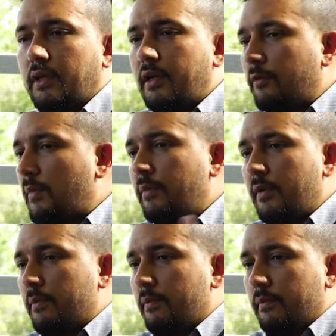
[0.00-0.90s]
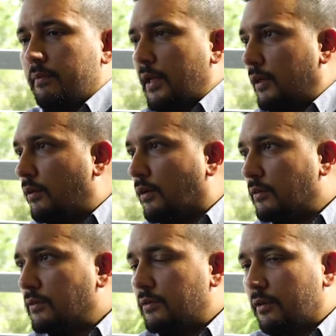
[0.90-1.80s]
and it may be many
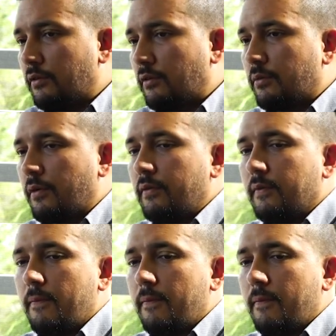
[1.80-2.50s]
goals, not just one.